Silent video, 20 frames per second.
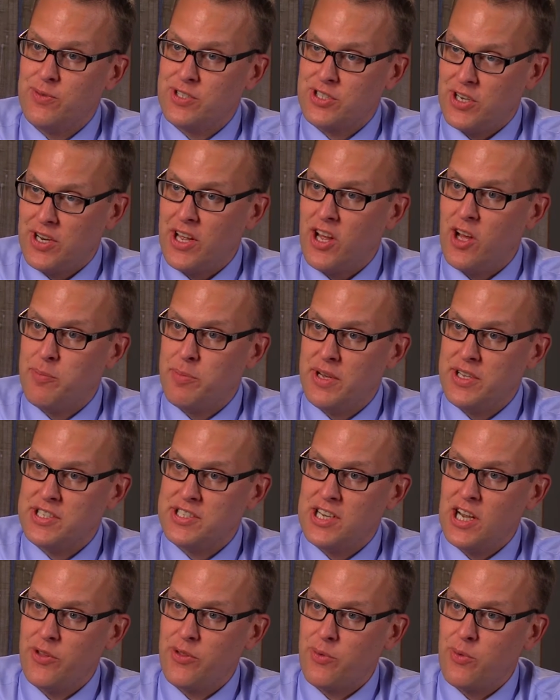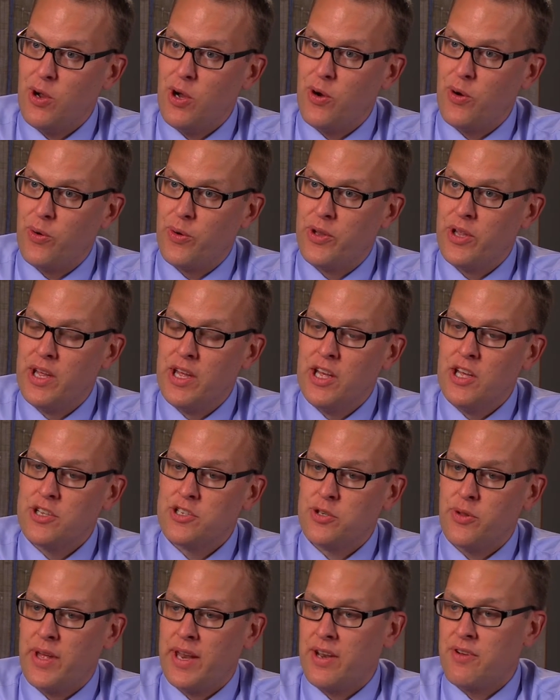It's going to help us down the road
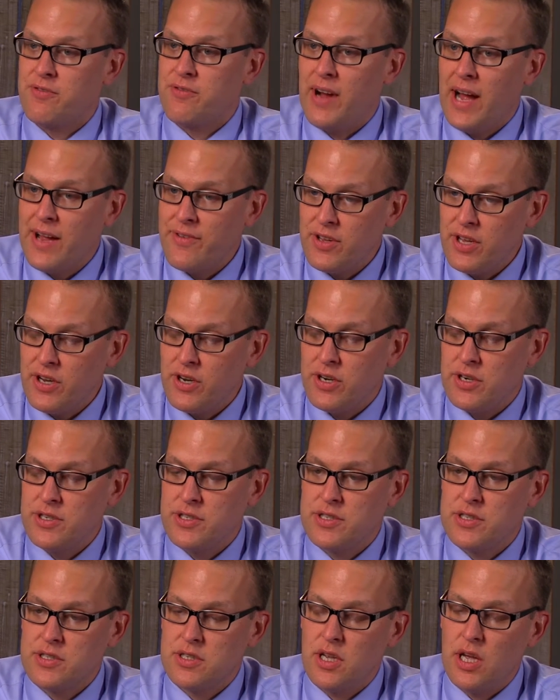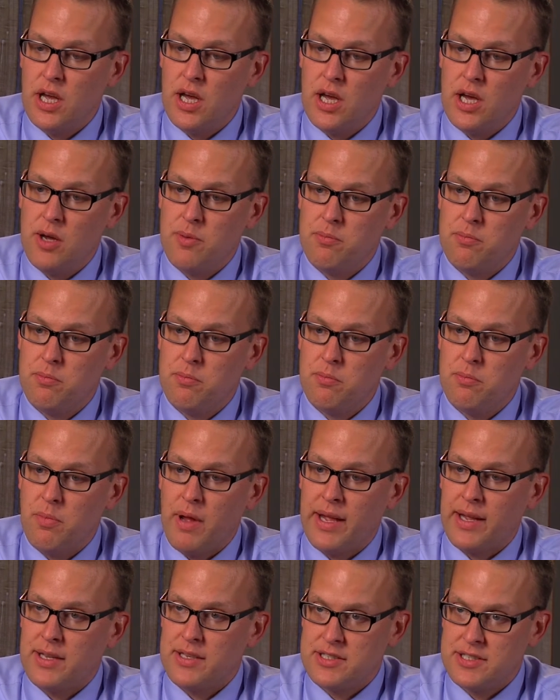so that in 5 years,
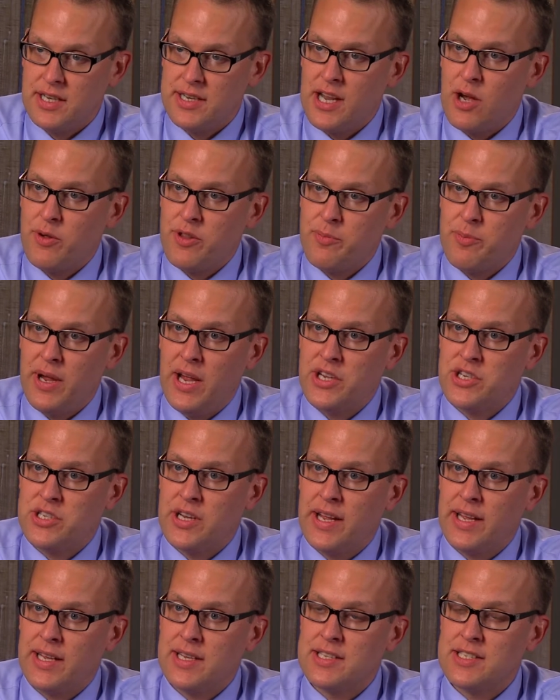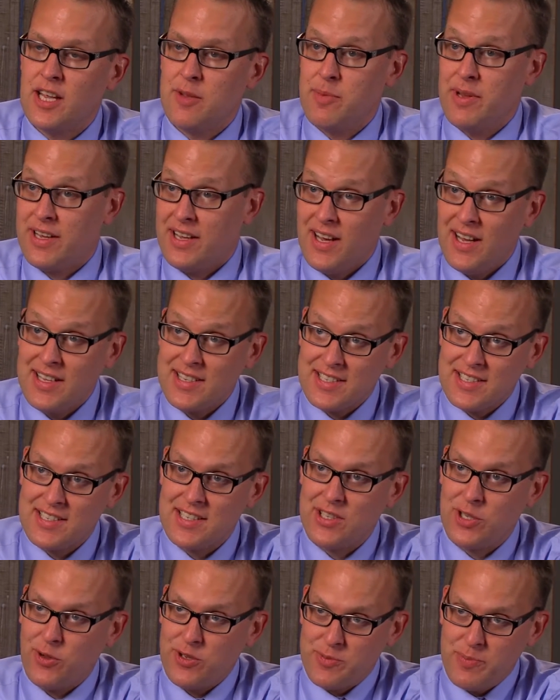I can sit down with a patient and I can say,
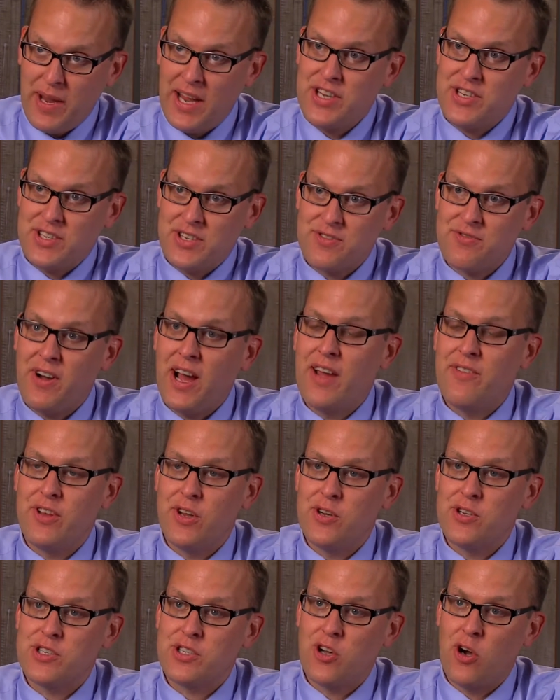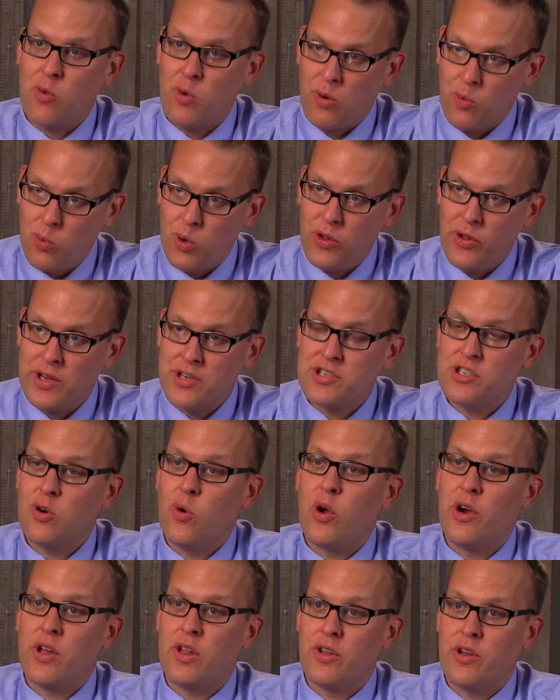because those patients 5 years ago were willing to
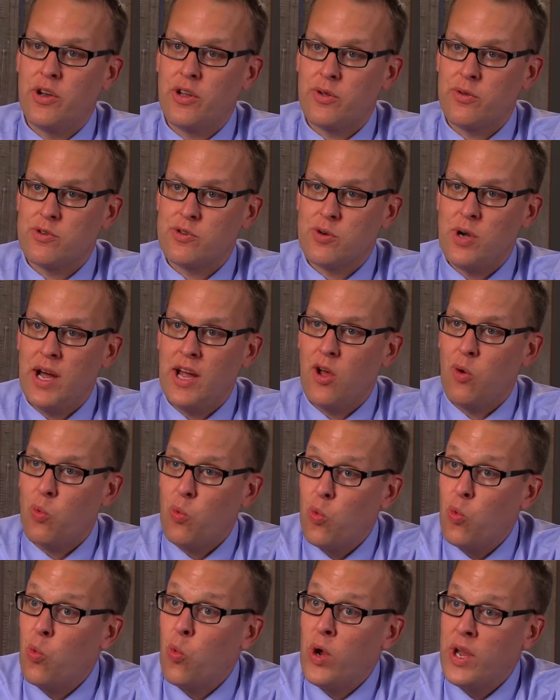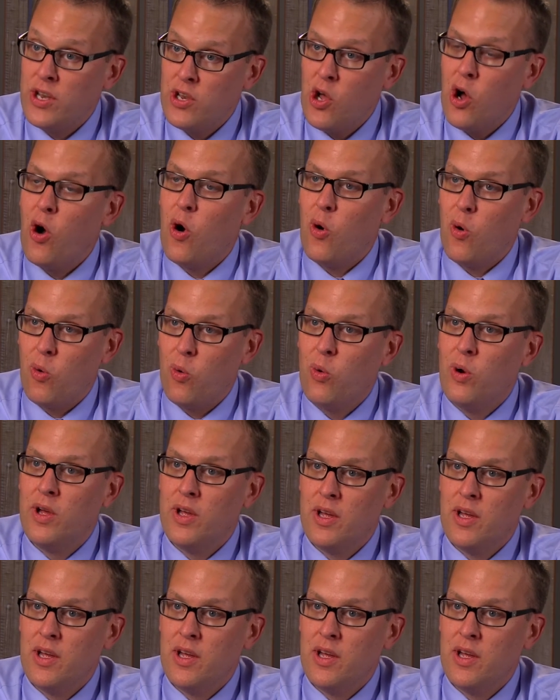go on a clinical trial, we know